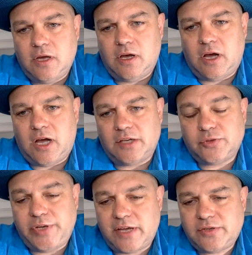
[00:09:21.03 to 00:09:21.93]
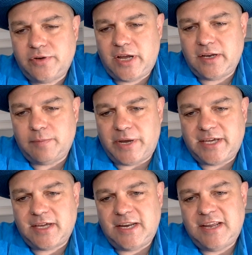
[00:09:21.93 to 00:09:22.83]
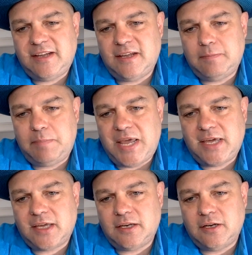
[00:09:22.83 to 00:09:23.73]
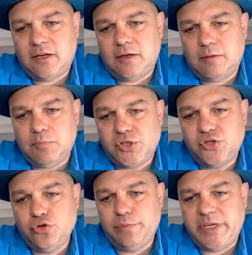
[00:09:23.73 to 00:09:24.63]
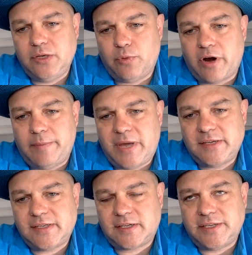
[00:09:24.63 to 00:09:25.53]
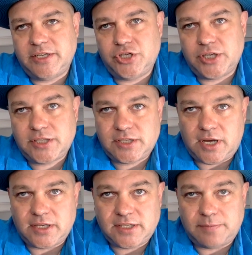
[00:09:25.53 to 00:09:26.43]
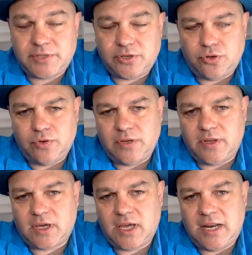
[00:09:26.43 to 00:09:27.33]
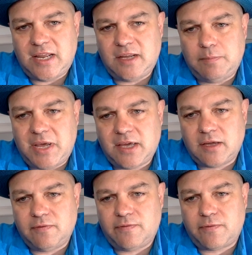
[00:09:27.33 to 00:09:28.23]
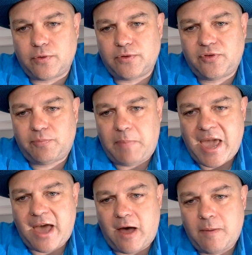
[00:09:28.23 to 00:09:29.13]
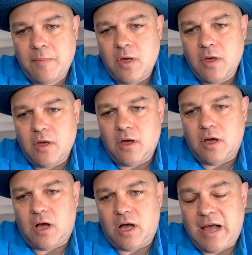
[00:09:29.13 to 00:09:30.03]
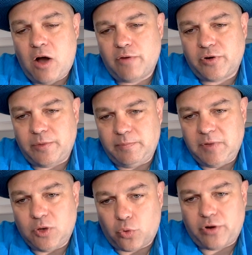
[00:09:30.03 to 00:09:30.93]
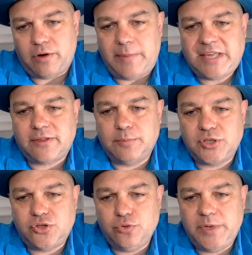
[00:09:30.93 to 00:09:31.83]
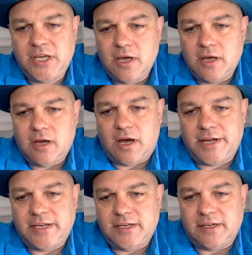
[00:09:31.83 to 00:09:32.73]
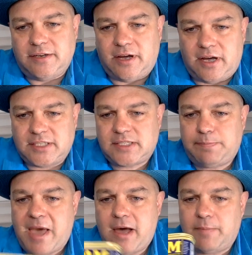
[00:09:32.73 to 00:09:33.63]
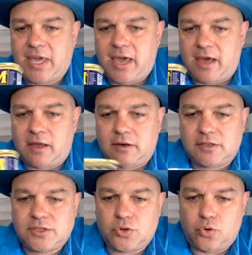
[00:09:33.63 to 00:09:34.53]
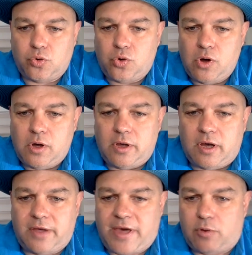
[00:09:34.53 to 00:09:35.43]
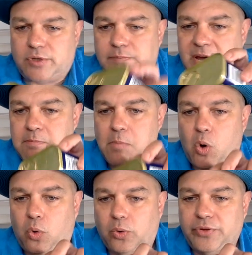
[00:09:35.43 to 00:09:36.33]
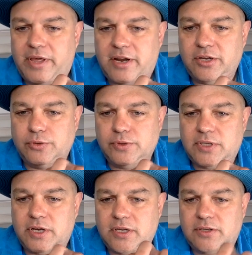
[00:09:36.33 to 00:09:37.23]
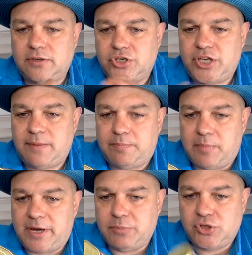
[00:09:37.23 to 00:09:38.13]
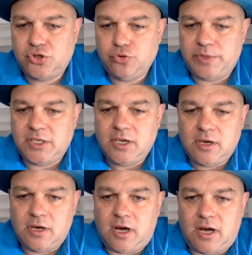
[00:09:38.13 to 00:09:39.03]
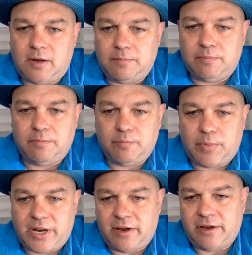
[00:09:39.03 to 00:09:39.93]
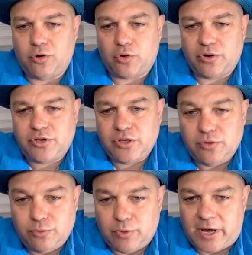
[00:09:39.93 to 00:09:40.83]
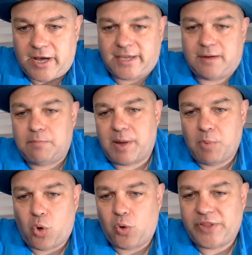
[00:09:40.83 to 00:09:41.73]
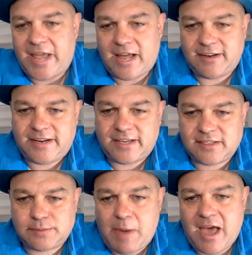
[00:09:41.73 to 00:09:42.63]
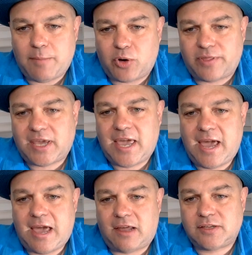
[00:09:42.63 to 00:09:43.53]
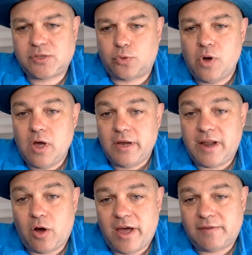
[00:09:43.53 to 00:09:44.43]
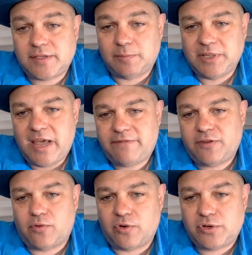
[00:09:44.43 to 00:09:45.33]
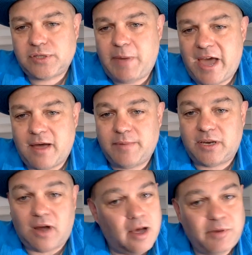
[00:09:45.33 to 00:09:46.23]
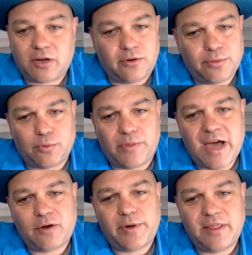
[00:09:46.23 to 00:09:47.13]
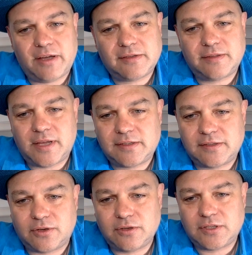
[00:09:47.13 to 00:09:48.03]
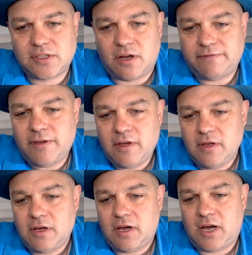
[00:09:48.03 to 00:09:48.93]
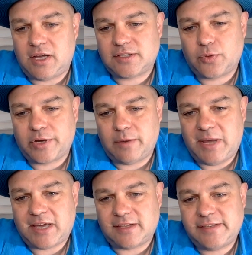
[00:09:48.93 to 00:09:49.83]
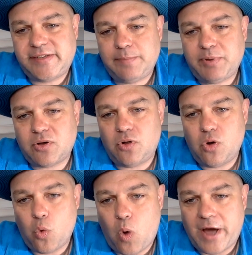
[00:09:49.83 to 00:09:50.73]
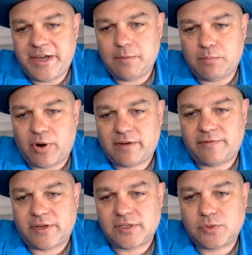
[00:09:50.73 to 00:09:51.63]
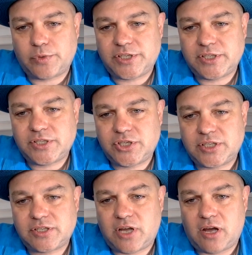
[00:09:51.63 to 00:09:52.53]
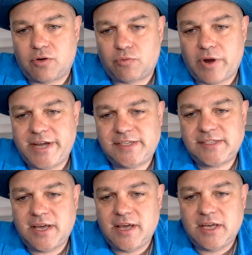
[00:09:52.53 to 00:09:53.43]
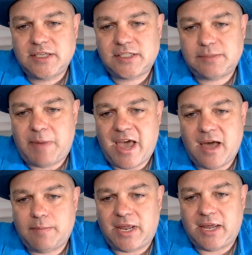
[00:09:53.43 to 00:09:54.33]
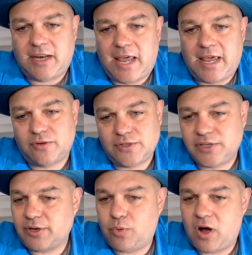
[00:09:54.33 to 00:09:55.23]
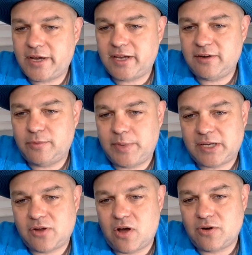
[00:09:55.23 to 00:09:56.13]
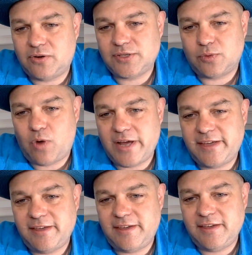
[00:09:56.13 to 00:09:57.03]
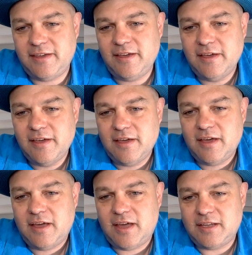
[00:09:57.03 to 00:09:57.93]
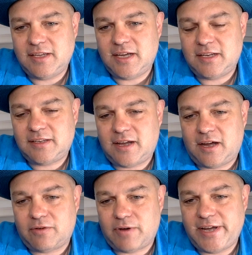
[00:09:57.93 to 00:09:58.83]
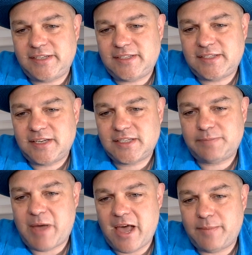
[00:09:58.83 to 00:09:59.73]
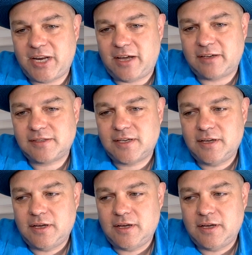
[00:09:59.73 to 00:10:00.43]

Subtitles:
So yesterday I did my Canadian Bacon Musubi, where I basically just substituted the Canadian bacon for Spam. However, in order to make the Musubi, I needed a Spam can. So that was my mold that I used to shape my Musubi. But in order to get my mold, I had to take the Spam out of the can. So now I have some leftover Spam, and I'm not going to throw that away. That's the good stuff. So I'm going to make a typical Hawaiian breakfast, which is just rice, Spam, and eggs. You can walk into a McDonald's on Waikiki and get rice, Spam, and eggs.